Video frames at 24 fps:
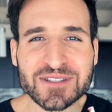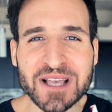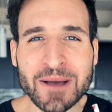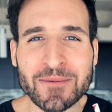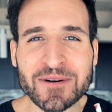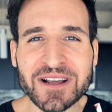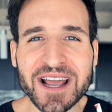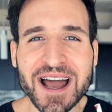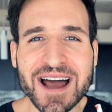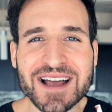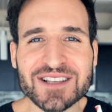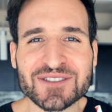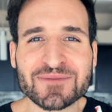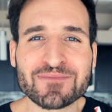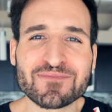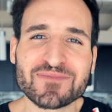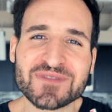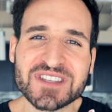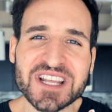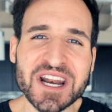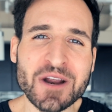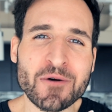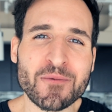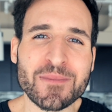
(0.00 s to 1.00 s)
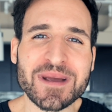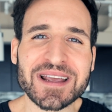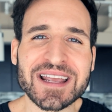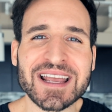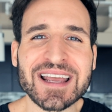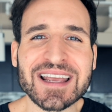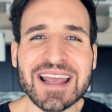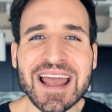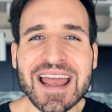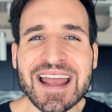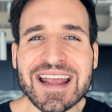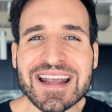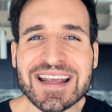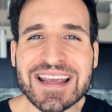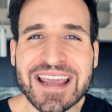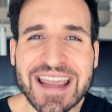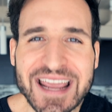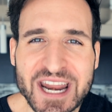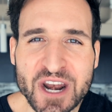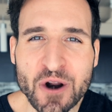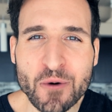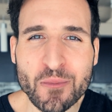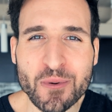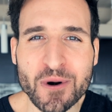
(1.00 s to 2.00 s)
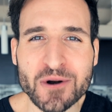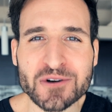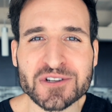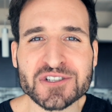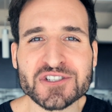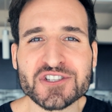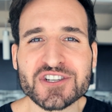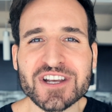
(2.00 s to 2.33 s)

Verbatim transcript: what's happening guys? Today we're making a keto protein